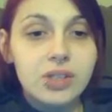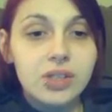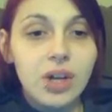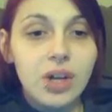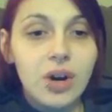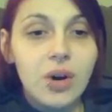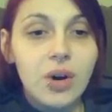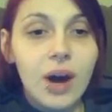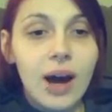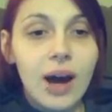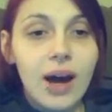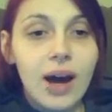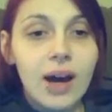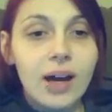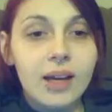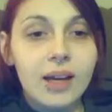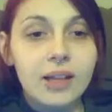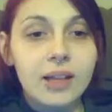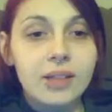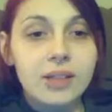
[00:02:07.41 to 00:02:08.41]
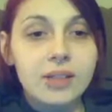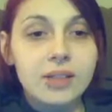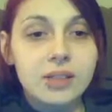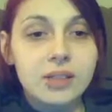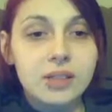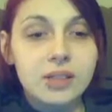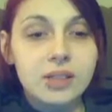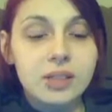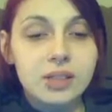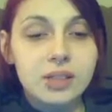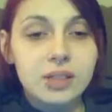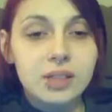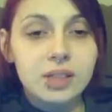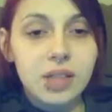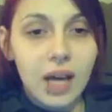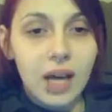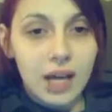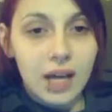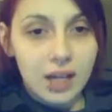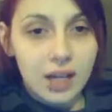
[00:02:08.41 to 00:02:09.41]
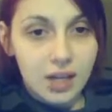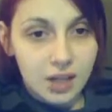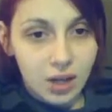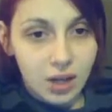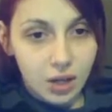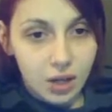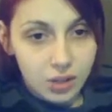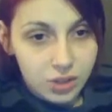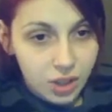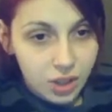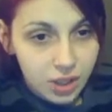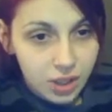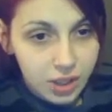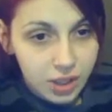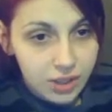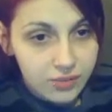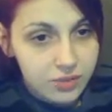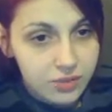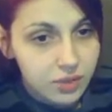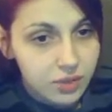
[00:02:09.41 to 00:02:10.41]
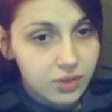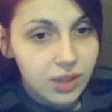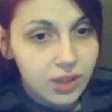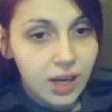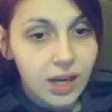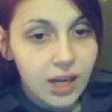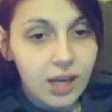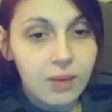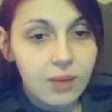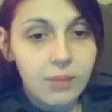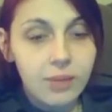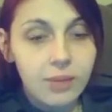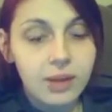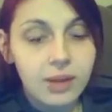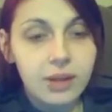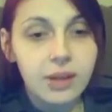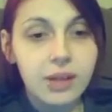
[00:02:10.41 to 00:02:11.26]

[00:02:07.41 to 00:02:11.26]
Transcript: So I got an alternative to the name